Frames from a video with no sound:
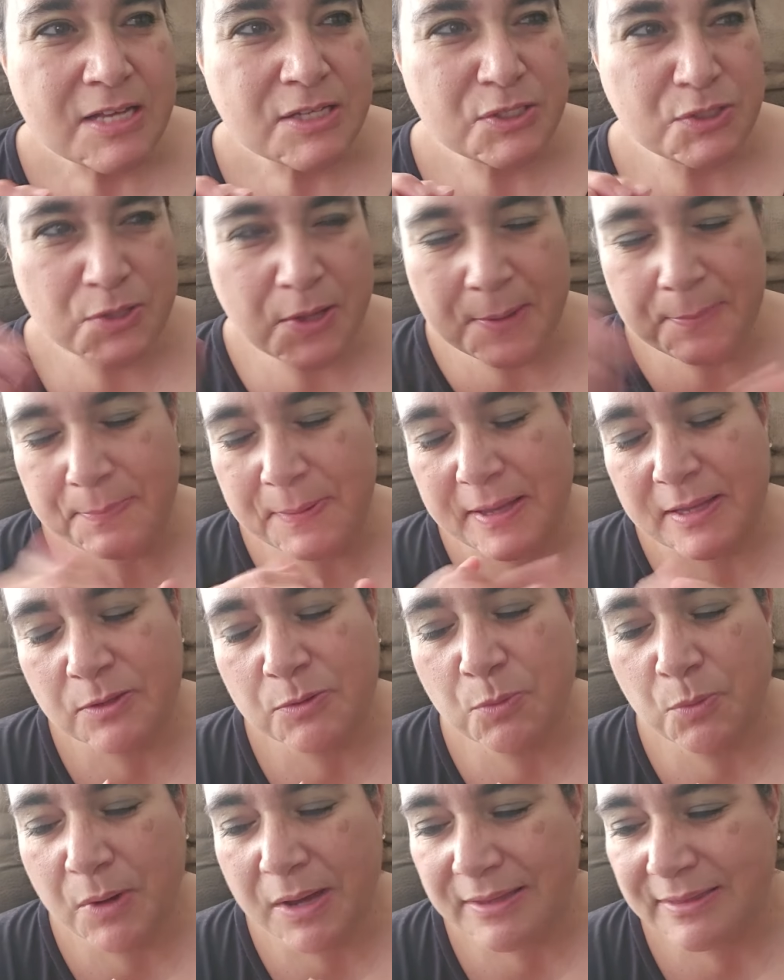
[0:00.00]
So I
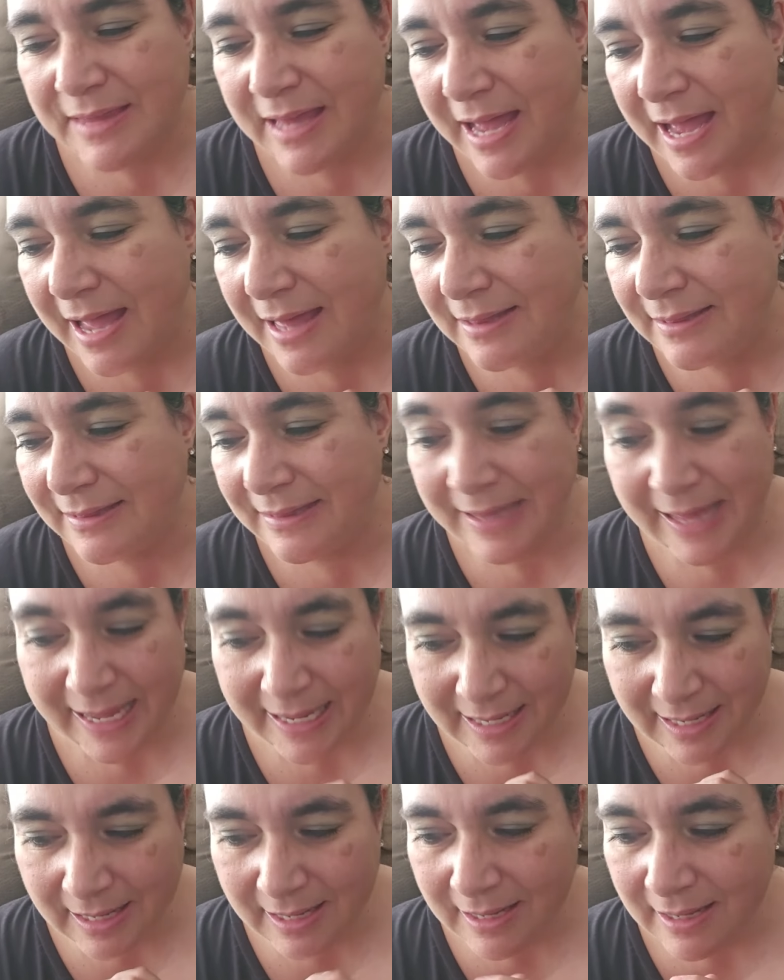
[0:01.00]
picked one that I
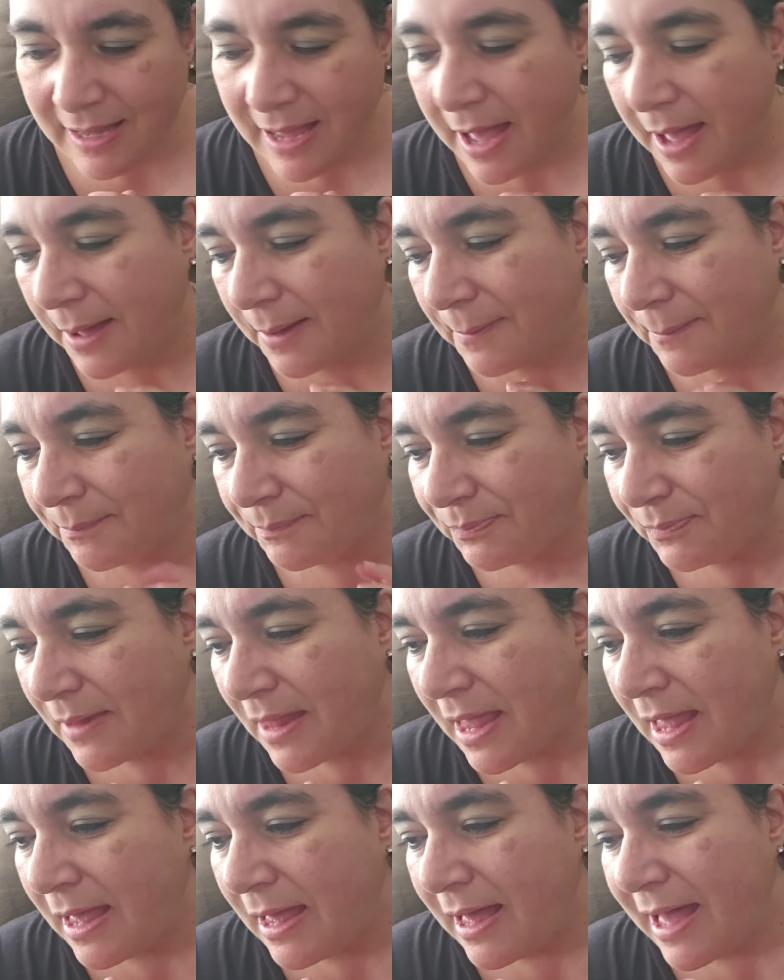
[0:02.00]
like.
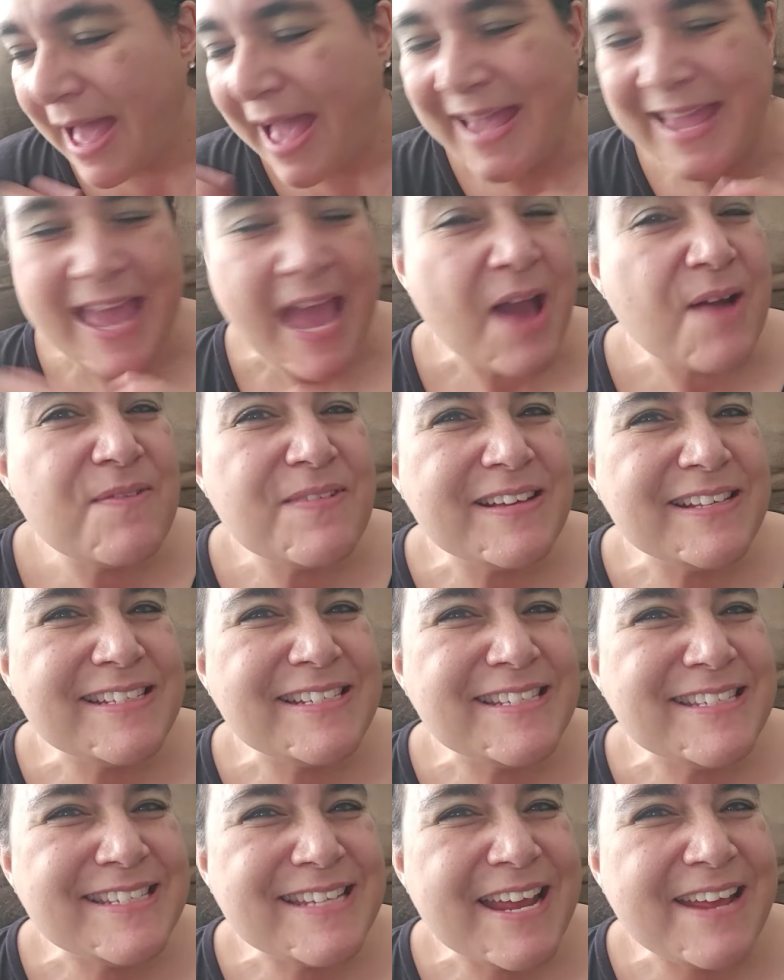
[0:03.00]
I can't wait
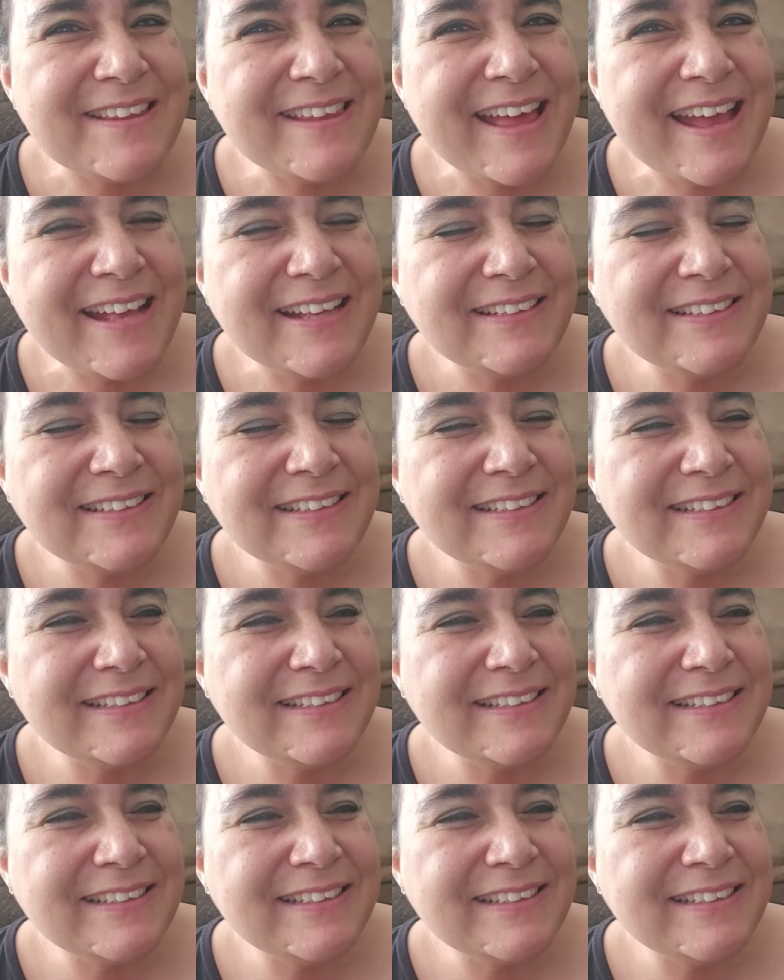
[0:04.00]
to share that.